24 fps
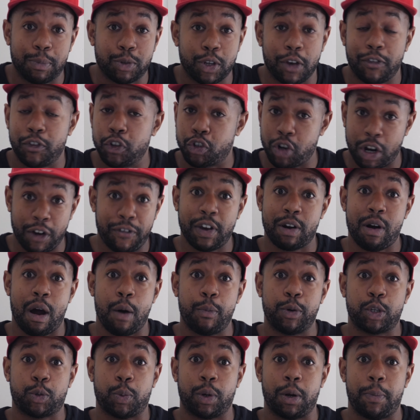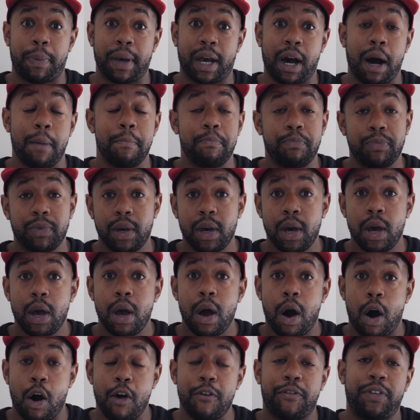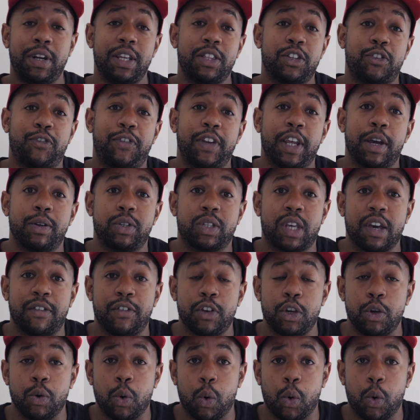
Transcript: So if you're trying to figure out which one to pick up, hopefully this video has given you